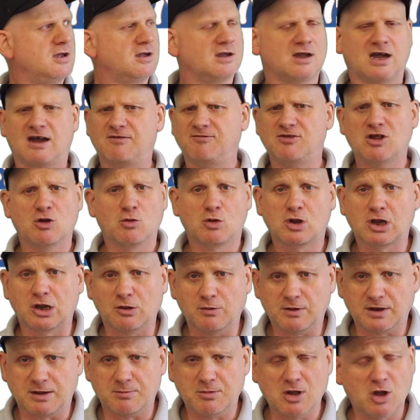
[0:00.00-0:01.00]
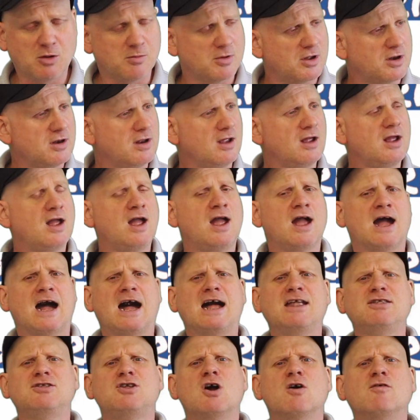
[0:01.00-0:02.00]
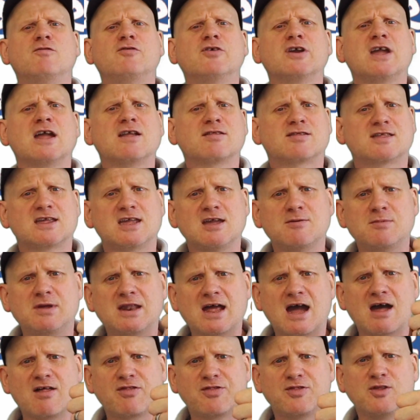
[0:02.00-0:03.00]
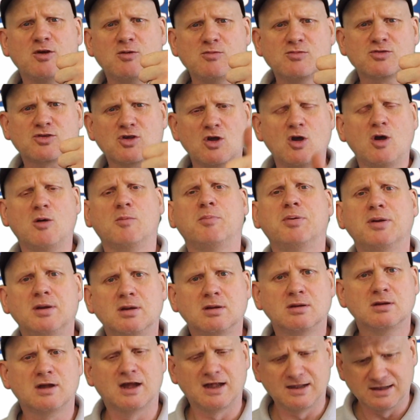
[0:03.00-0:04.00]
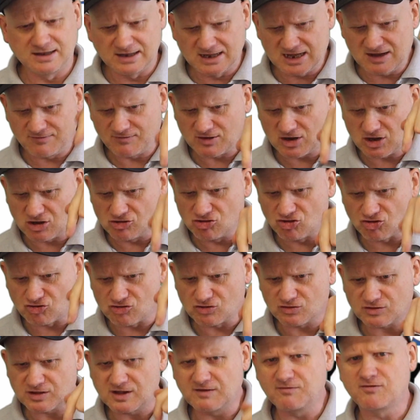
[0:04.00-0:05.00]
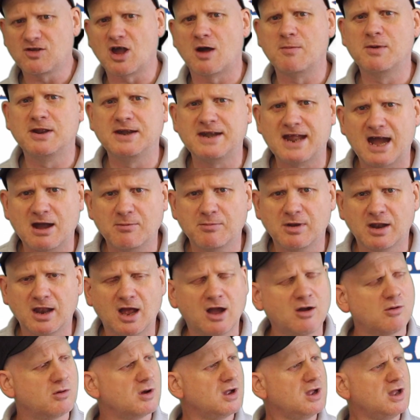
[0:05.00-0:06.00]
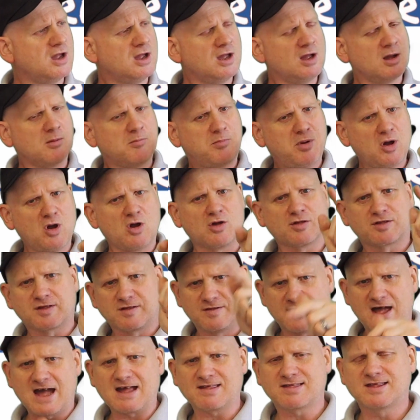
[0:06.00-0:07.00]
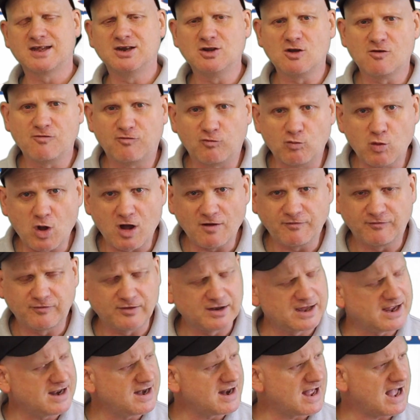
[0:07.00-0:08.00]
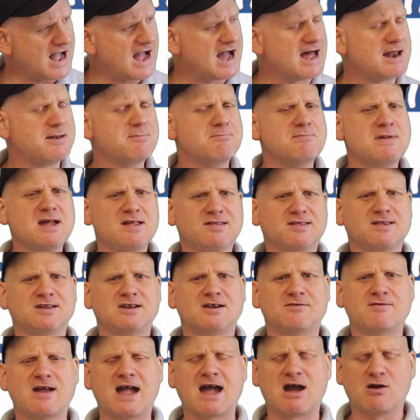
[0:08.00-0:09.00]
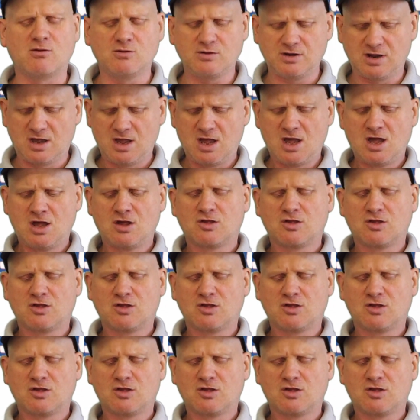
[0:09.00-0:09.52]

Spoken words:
I've no clue at the moment. And don't forget to give me that thumbs up and leave a constructive comment down below. But that's enough waffling and messing around.